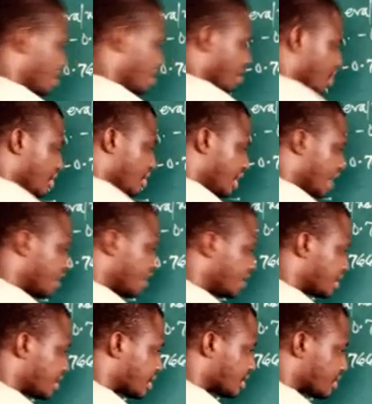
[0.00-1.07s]
Alright,
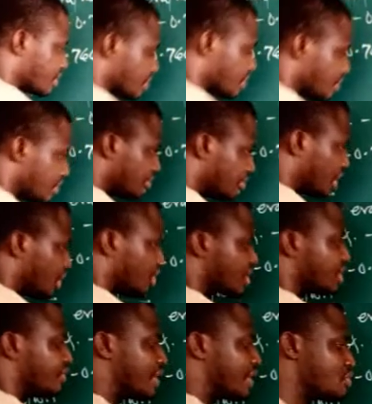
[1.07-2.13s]
because
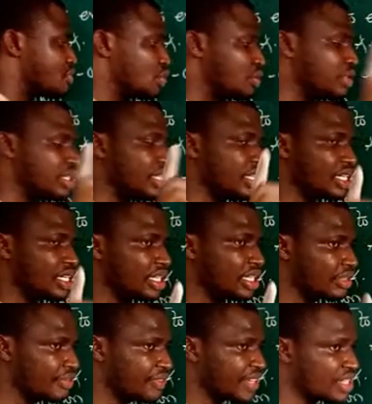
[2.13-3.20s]
if I'm to
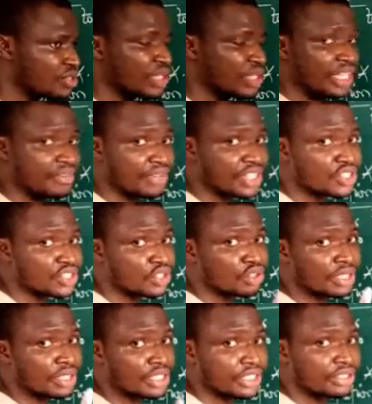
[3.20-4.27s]
refer to inverse
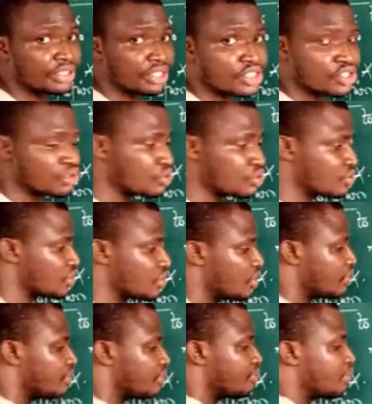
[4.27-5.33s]
trigonometric ratios,
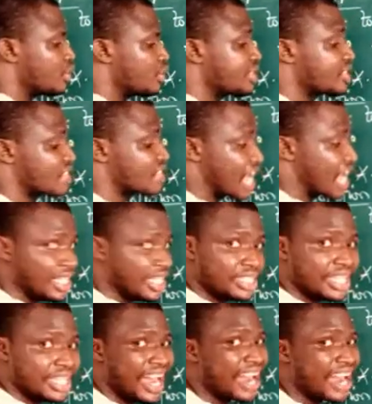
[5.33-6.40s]
both sine
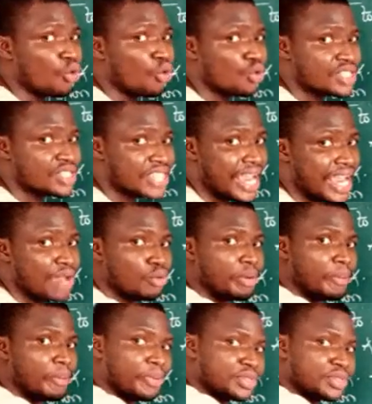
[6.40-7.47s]
and cosine will be
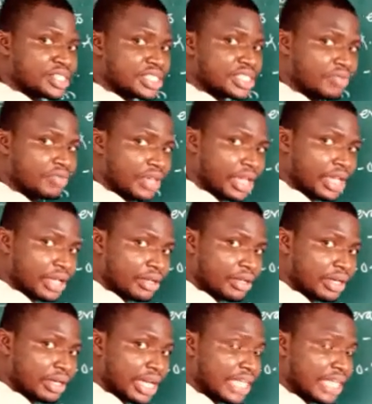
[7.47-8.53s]
positive here.
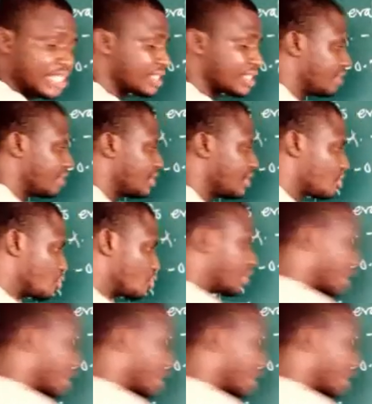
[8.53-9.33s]
Alright, so but